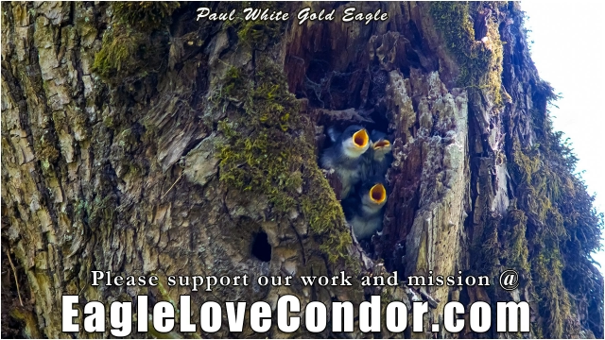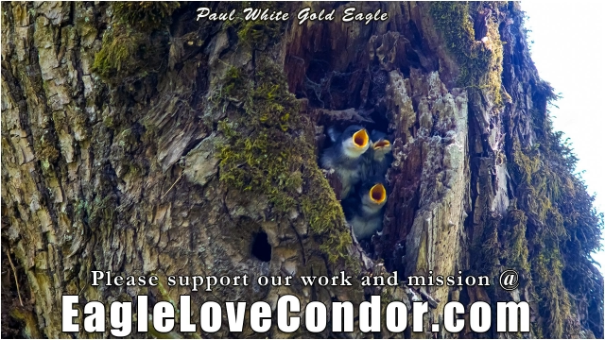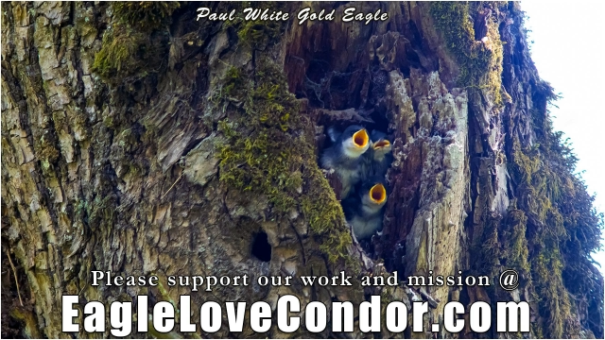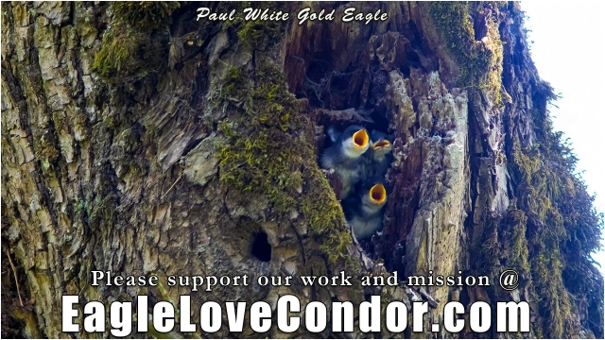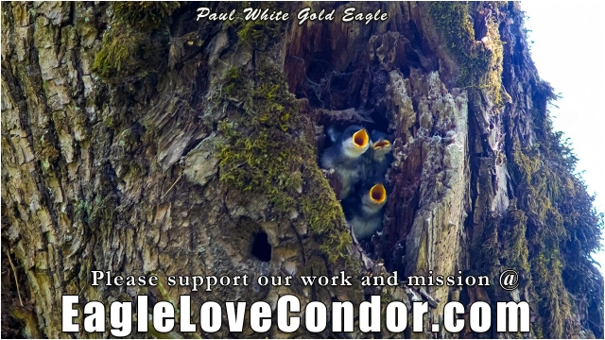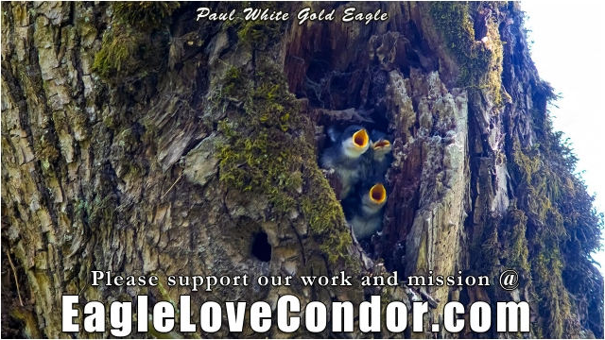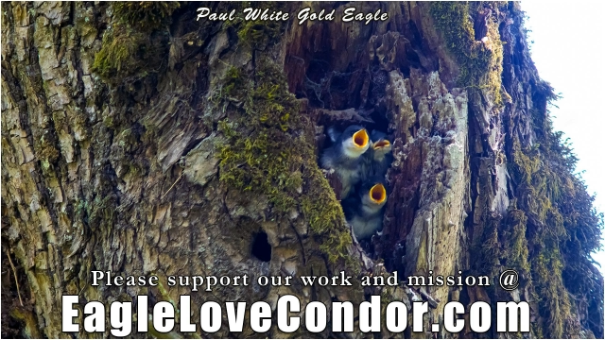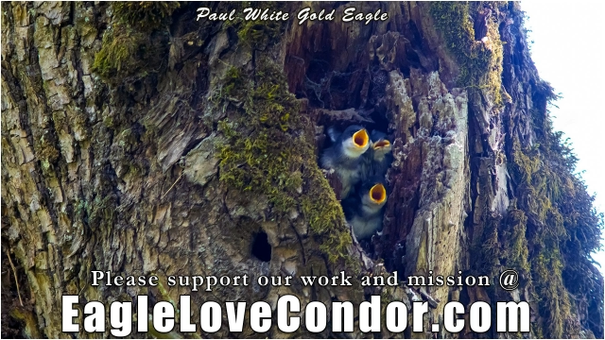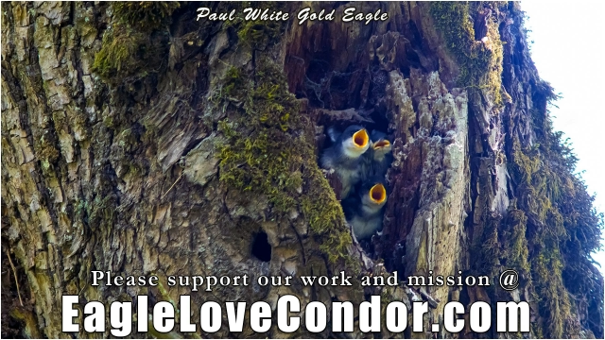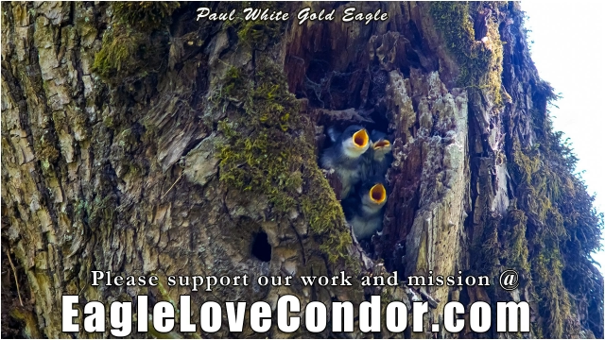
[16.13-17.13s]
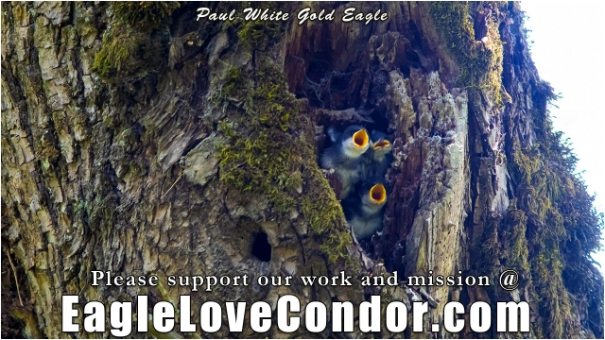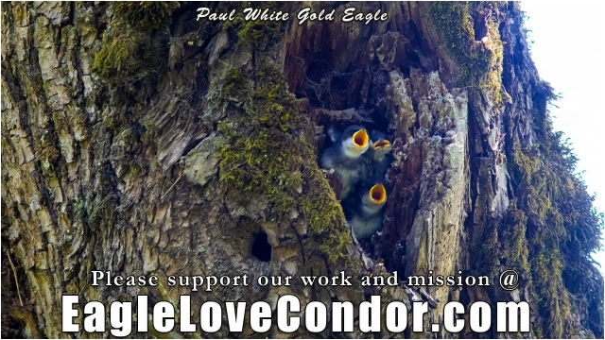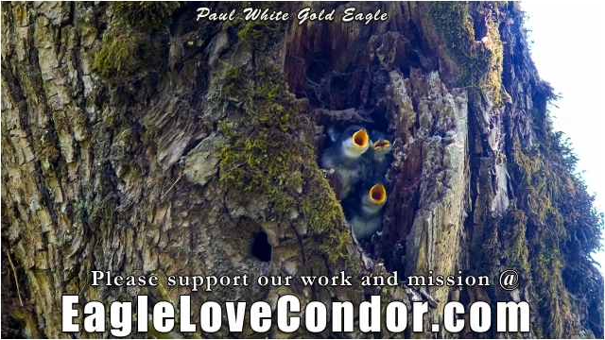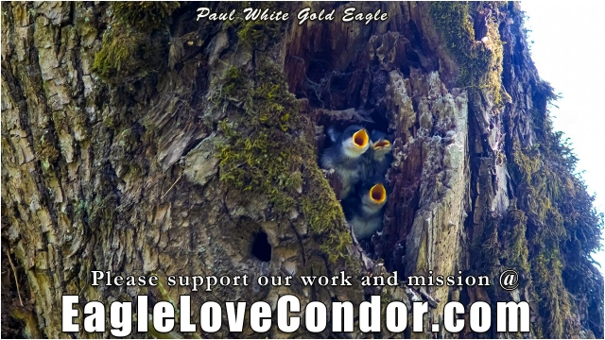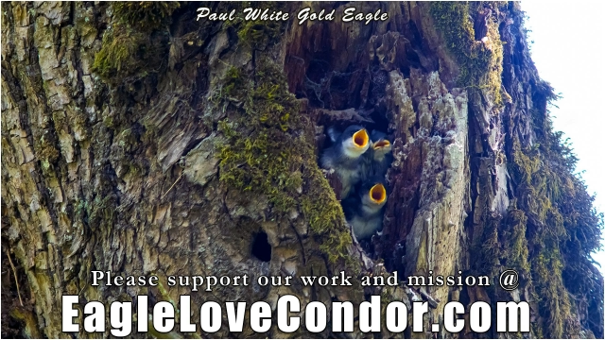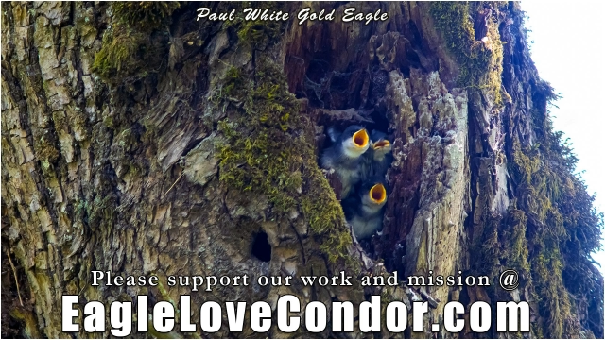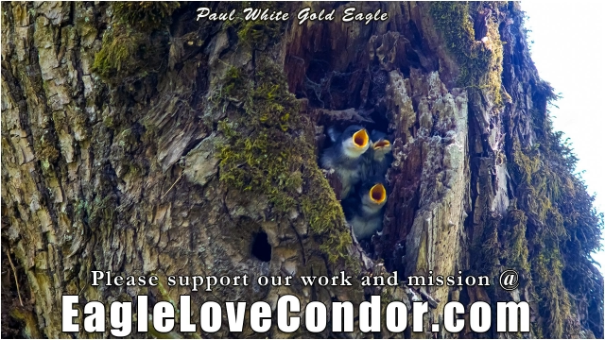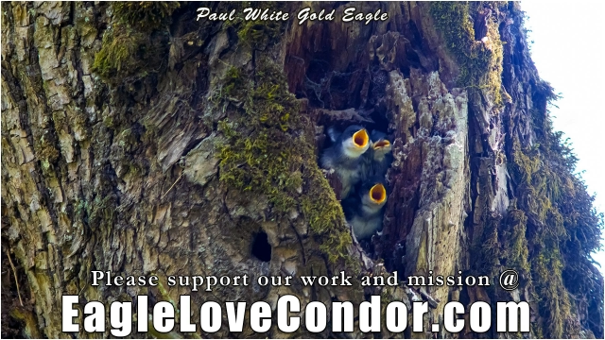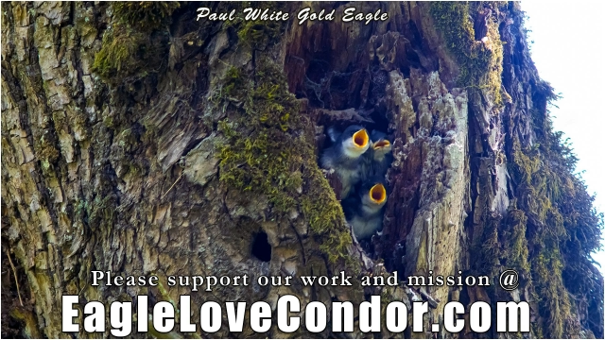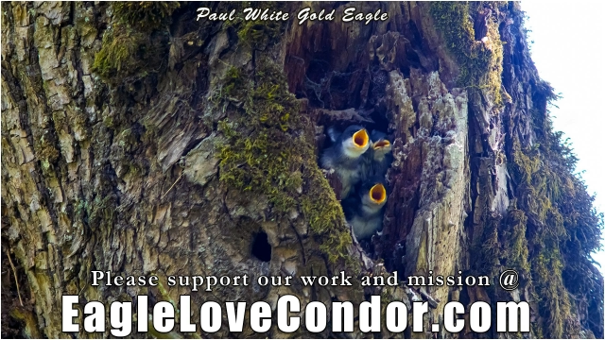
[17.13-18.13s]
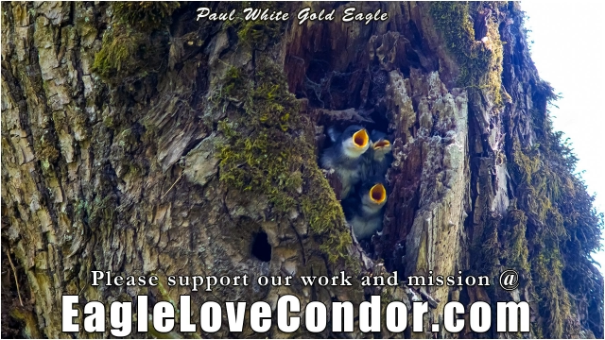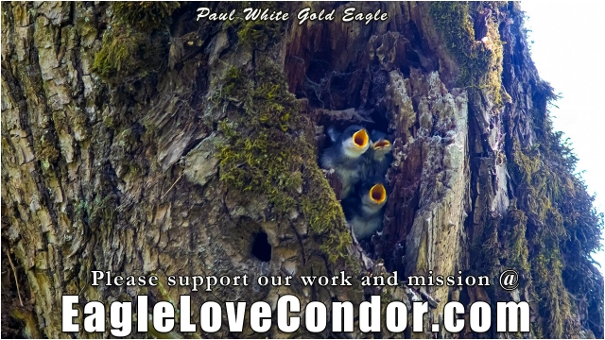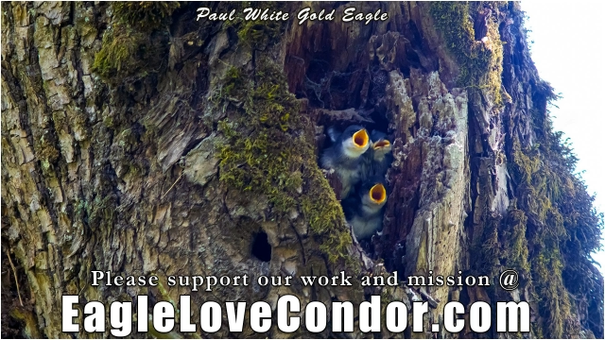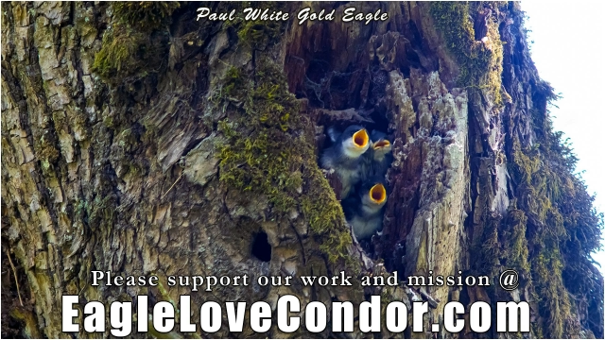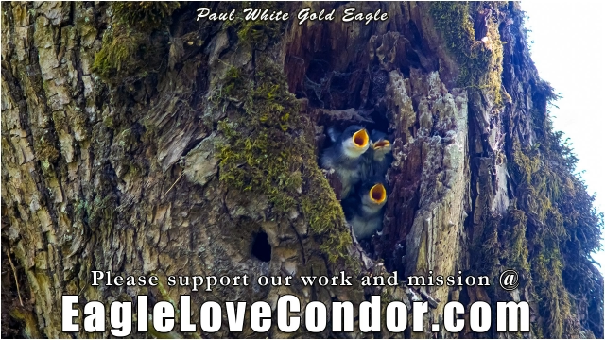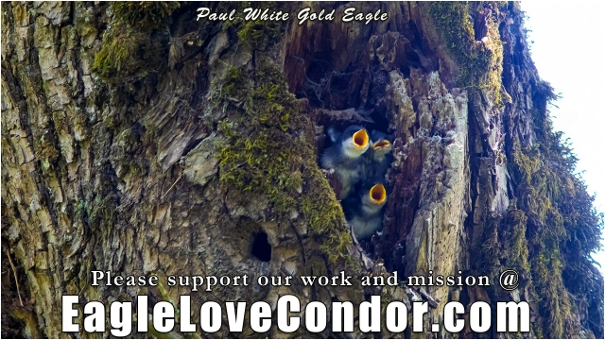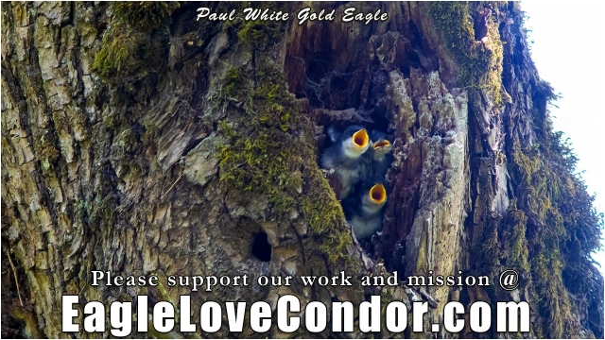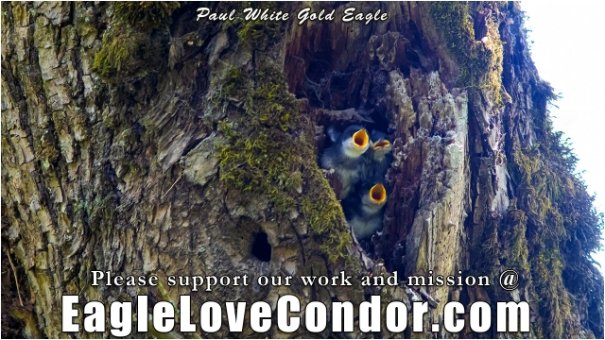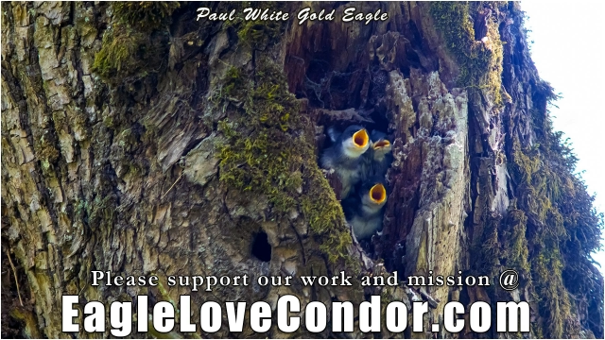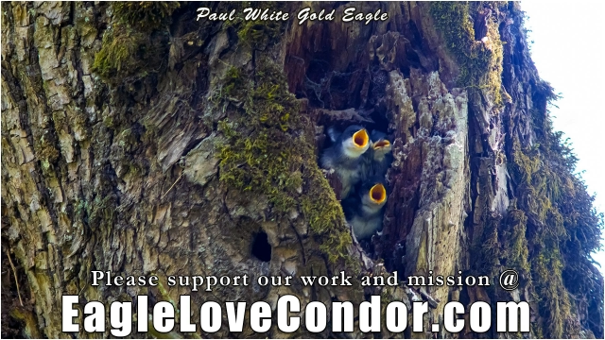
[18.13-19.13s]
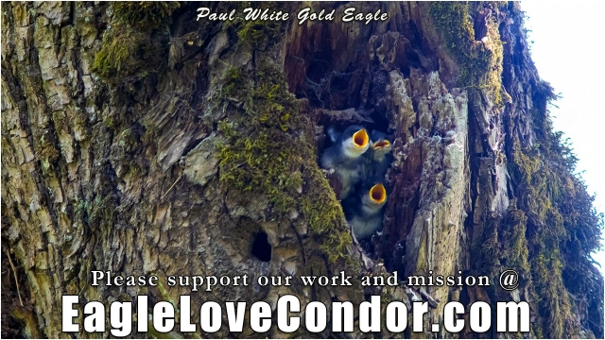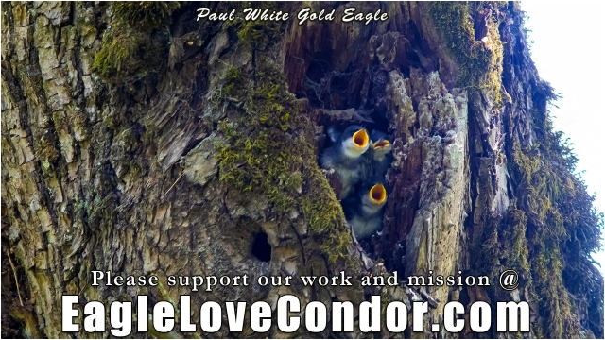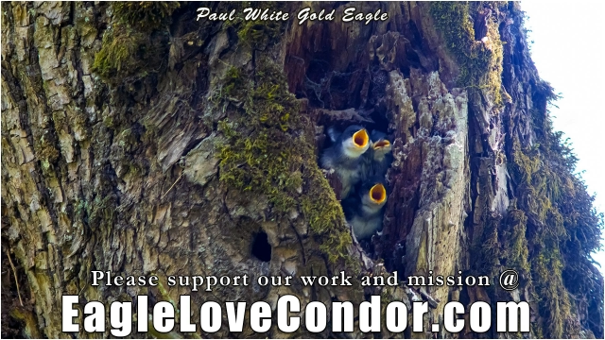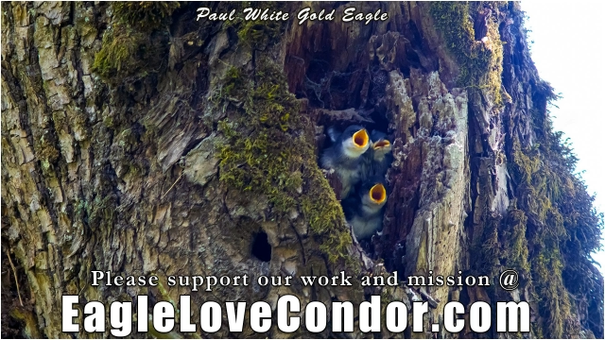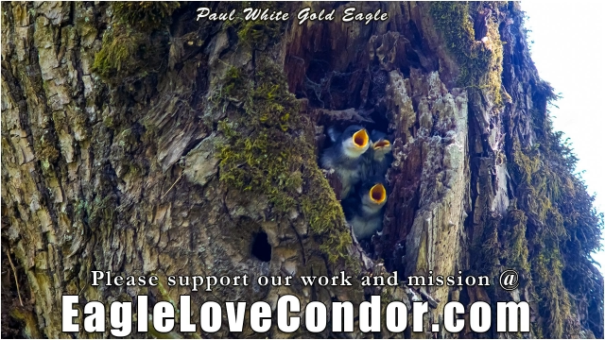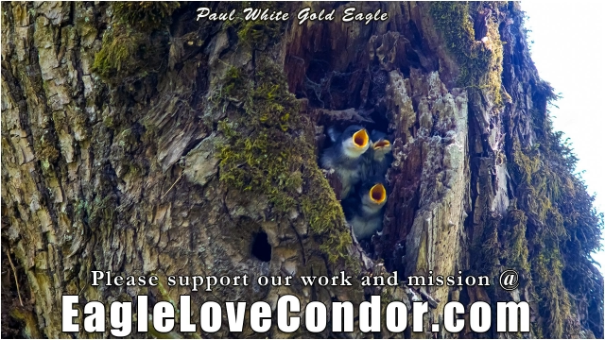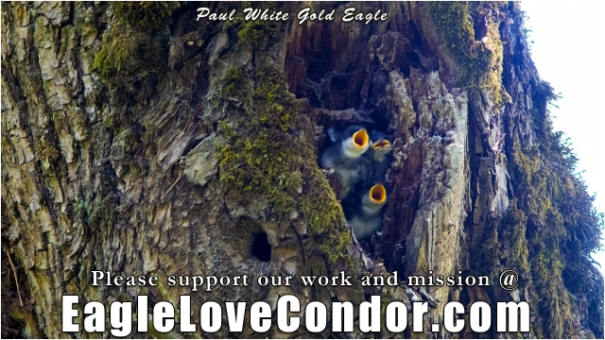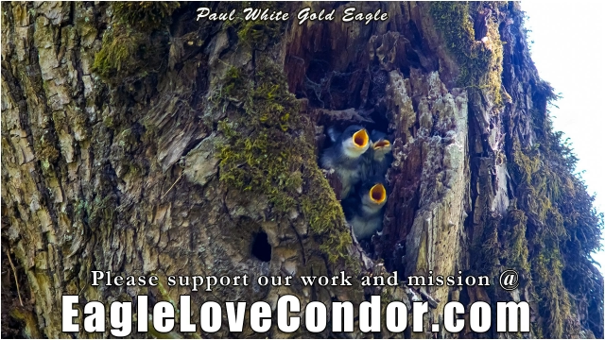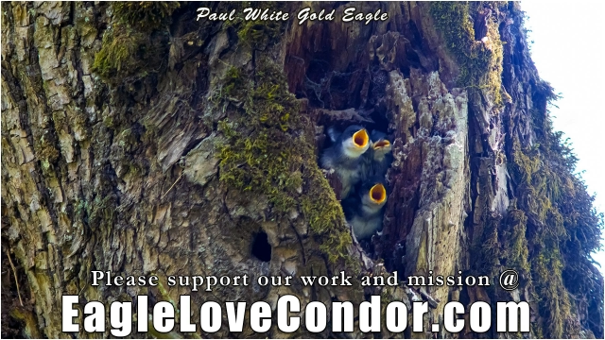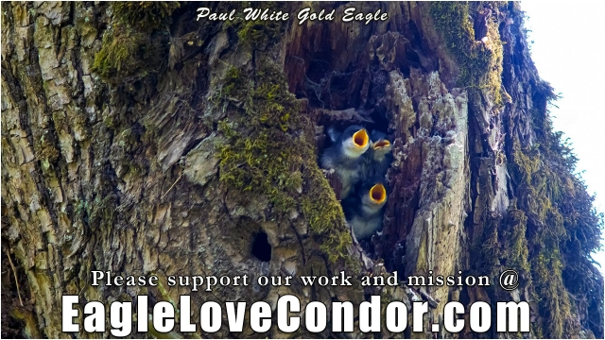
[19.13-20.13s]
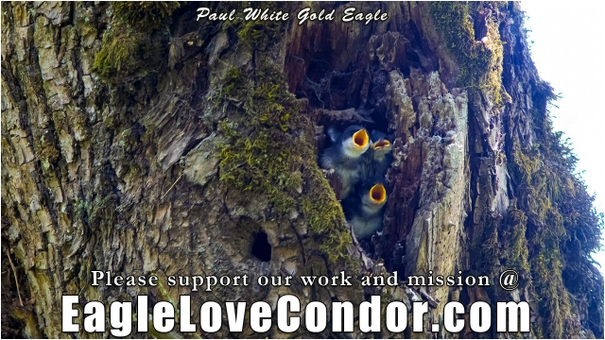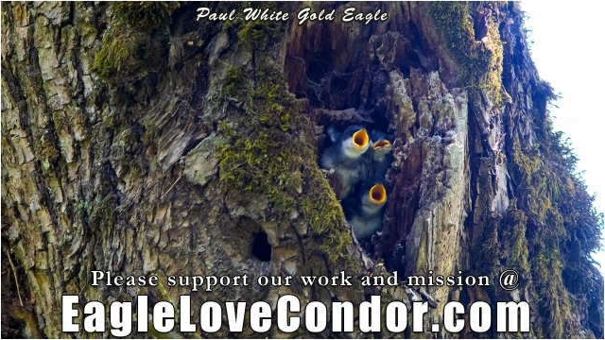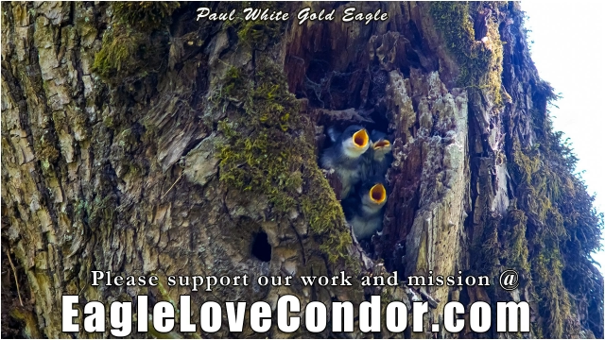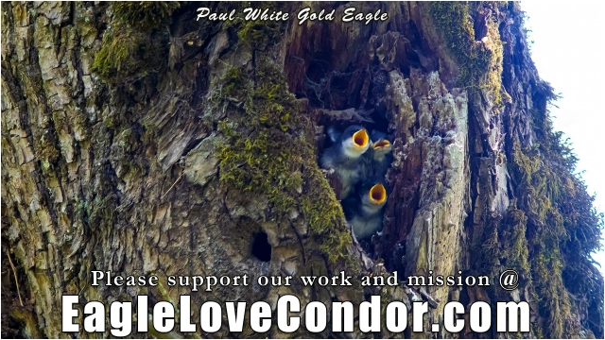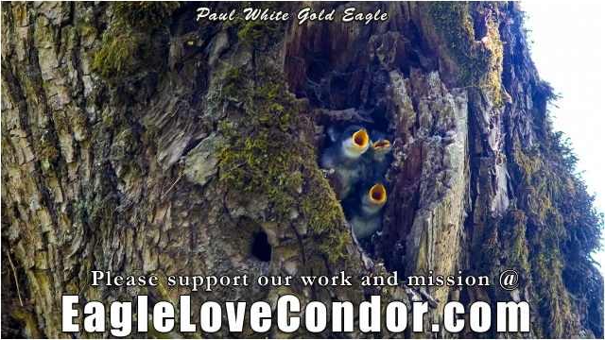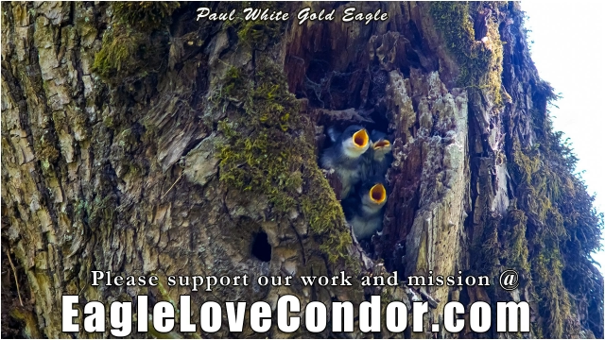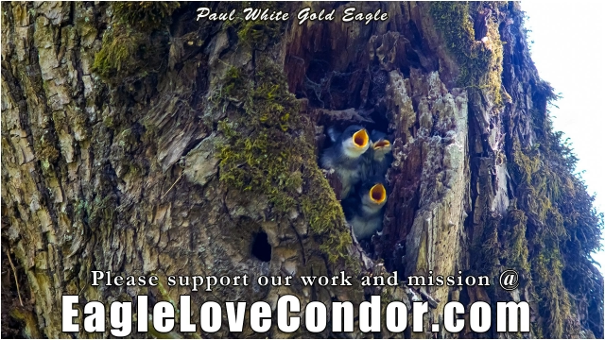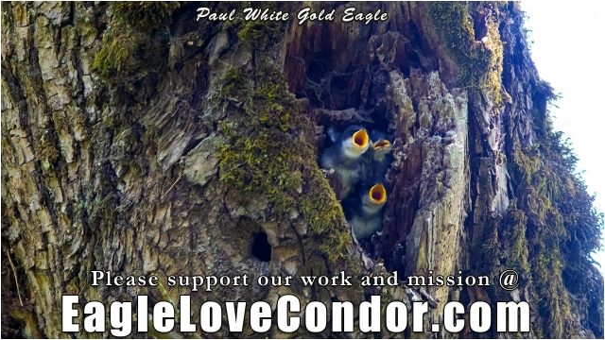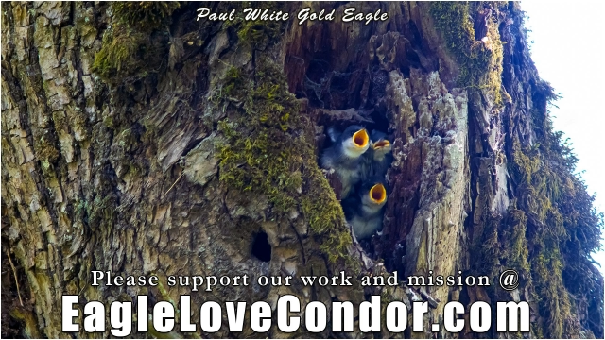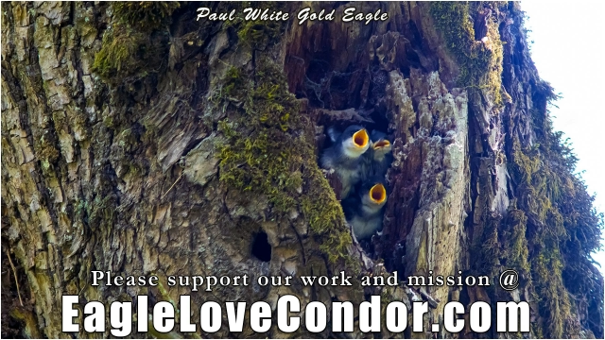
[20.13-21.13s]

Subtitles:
(no speaker visible)